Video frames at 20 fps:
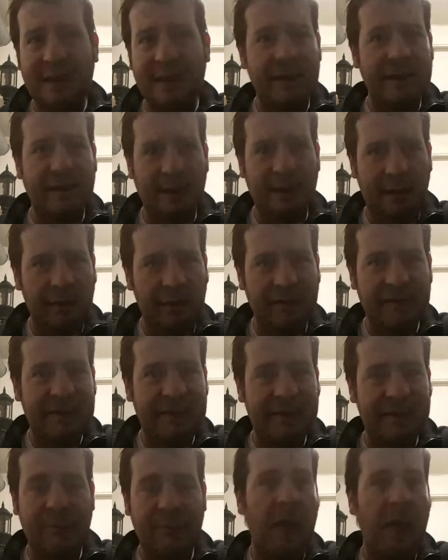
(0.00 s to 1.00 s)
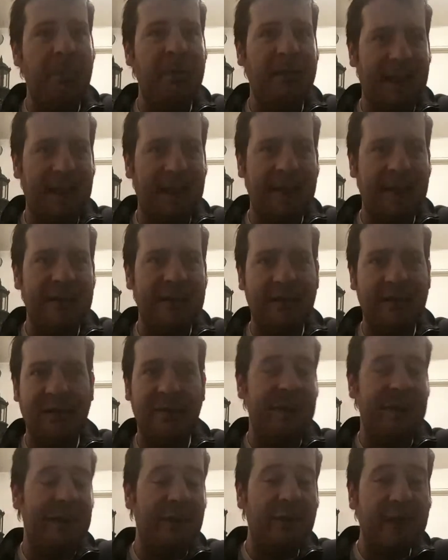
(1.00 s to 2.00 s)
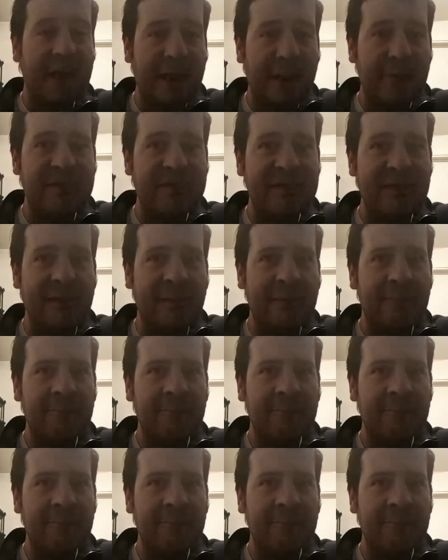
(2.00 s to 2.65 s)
ideology and propaganda into video games?